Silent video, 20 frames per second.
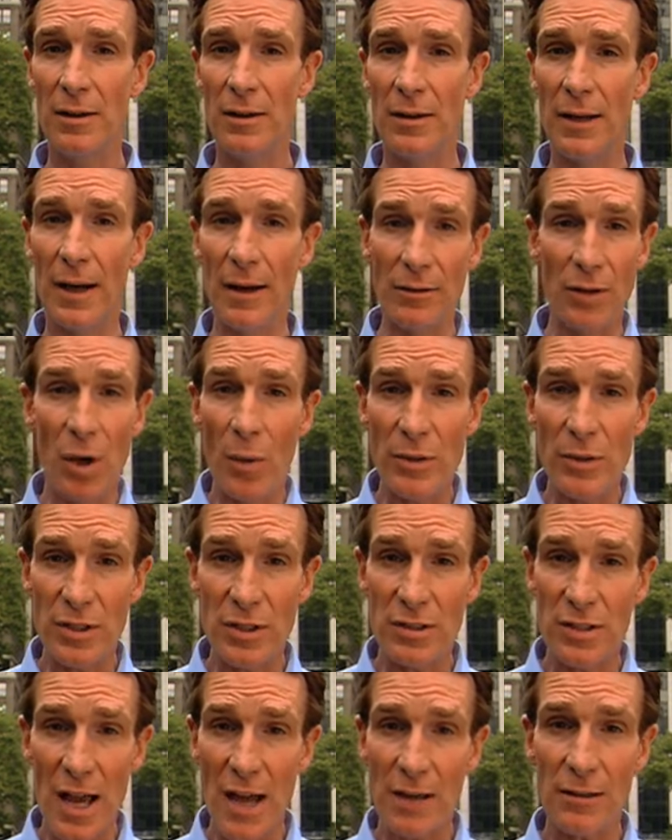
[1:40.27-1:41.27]
Now, no one's
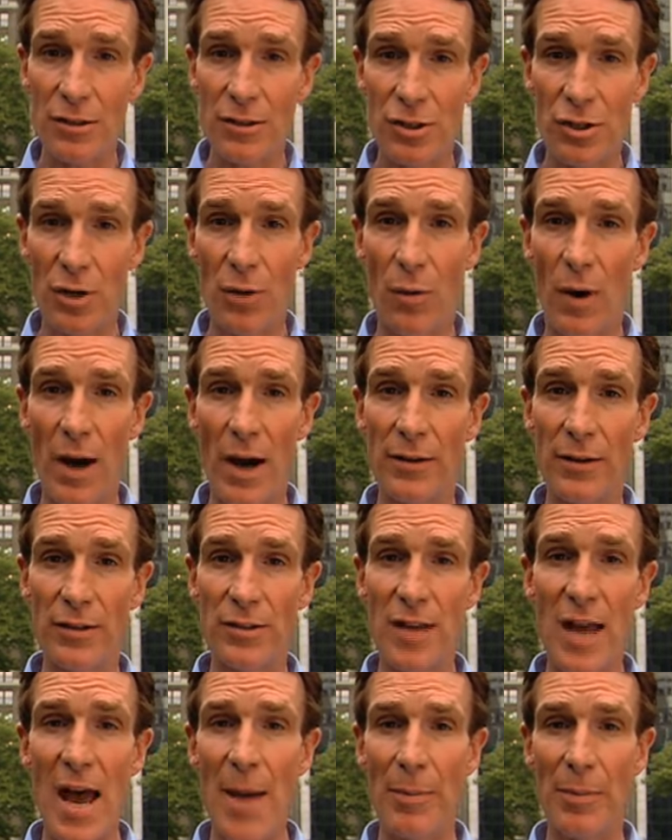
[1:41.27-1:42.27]
exactly sure why
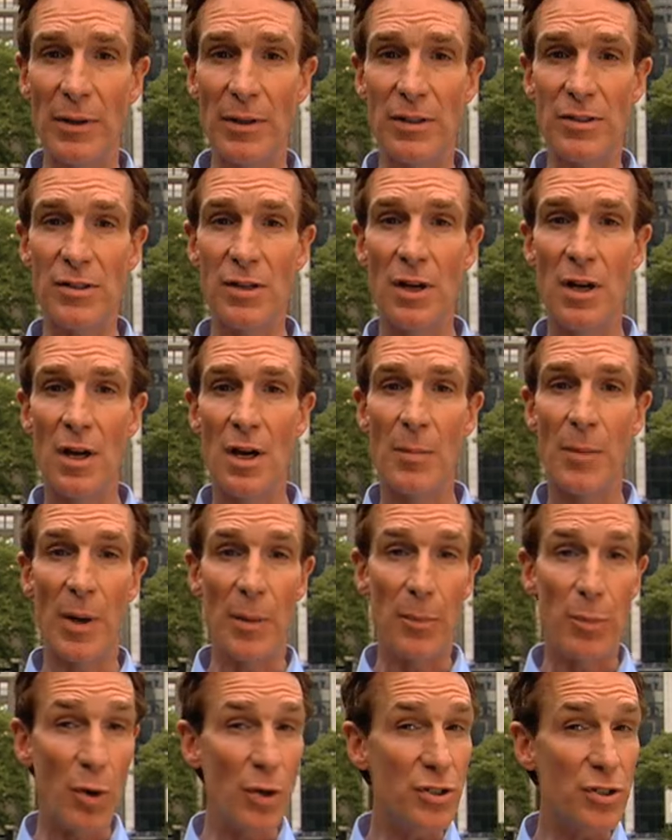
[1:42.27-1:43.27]
this happens,
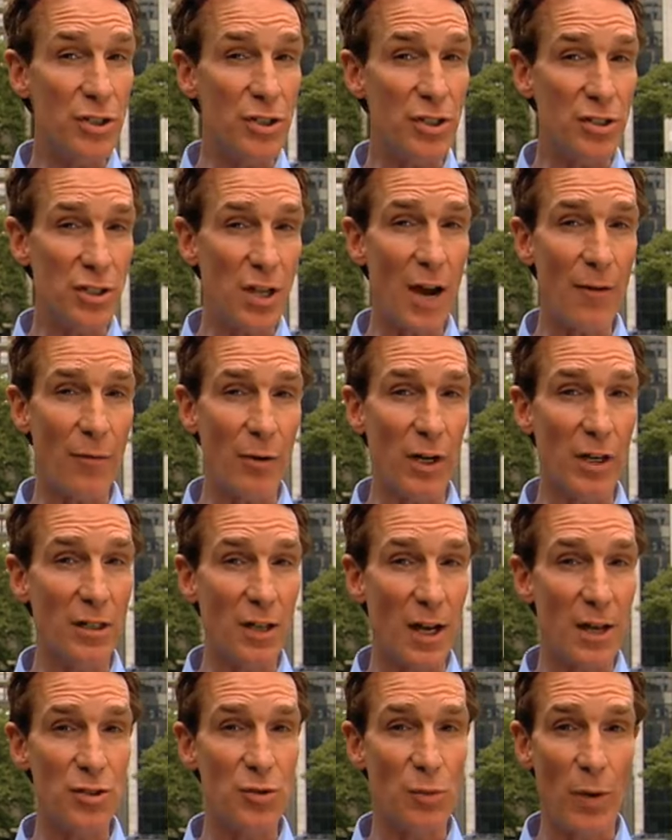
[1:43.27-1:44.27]
but Brunhes' discovery
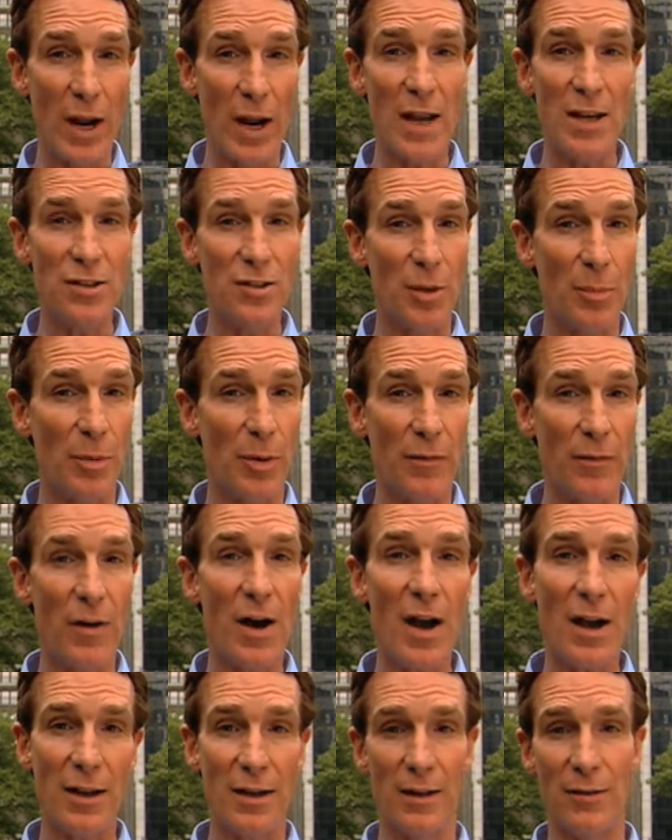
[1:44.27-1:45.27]
does raise a
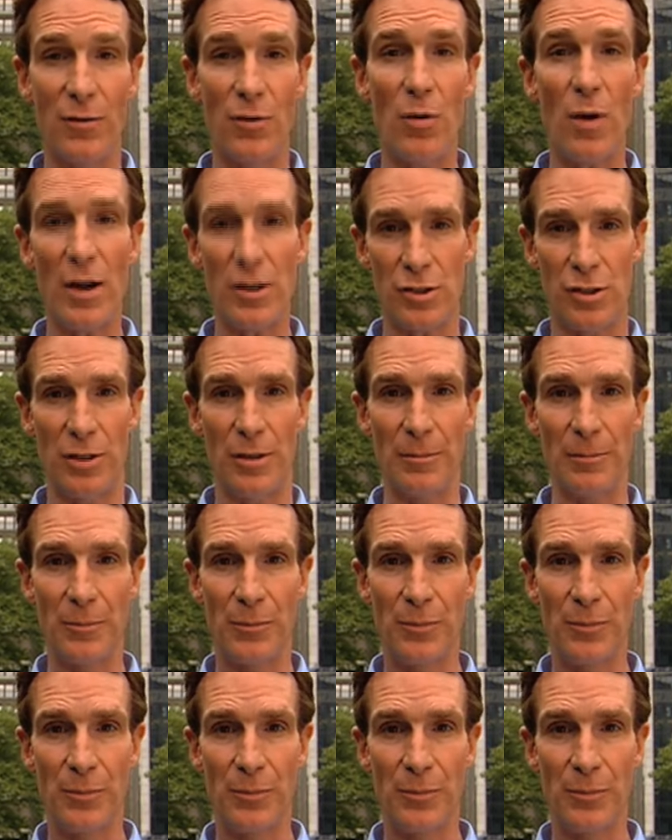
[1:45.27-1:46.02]
provocative question.